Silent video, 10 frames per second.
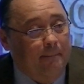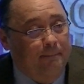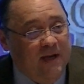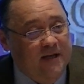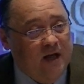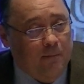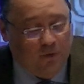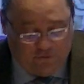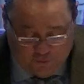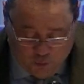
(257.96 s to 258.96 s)
beat
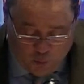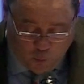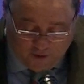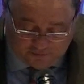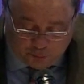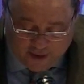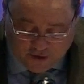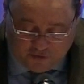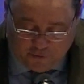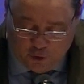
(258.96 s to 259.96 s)
number 2 West
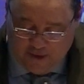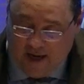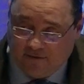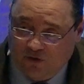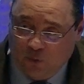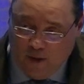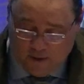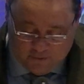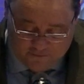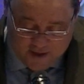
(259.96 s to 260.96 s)
Branch
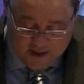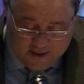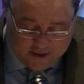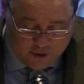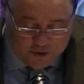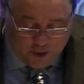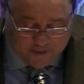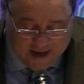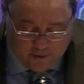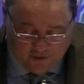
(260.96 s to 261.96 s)
38-12 in a
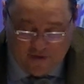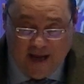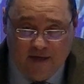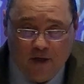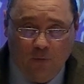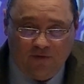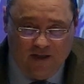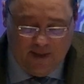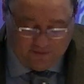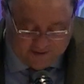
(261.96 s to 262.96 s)
showdown of 8-0
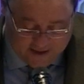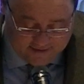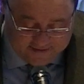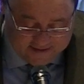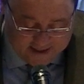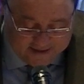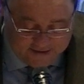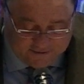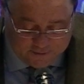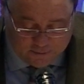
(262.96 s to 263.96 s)
teams in
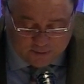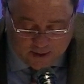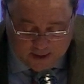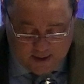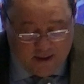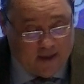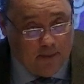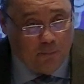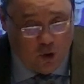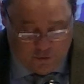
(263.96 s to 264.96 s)
1992. He
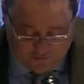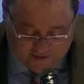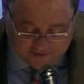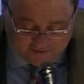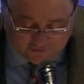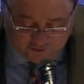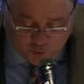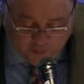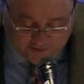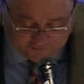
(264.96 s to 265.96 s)
emerged as a
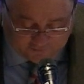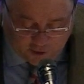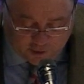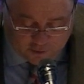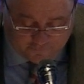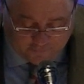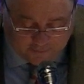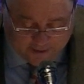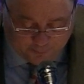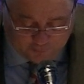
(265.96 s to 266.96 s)
2-way starter for the
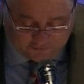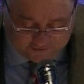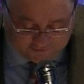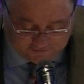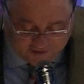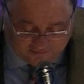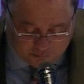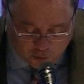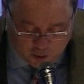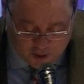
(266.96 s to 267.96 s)
Leopards as a
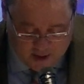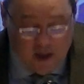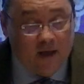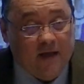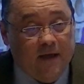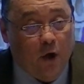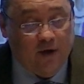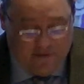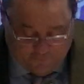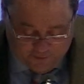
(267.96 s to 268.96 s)
sophomore. He
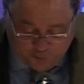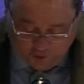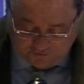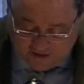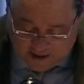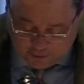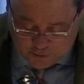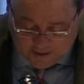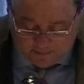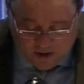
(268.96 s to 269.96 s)
earned a football
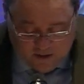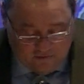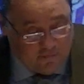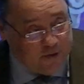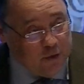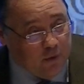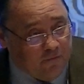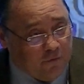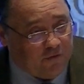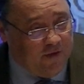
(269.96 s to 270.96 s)
scholarship from the
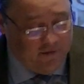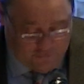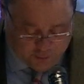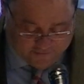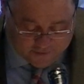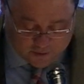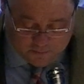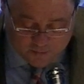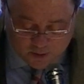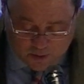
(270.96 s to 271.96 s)
University of
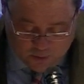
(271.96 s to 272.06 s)
Louisville,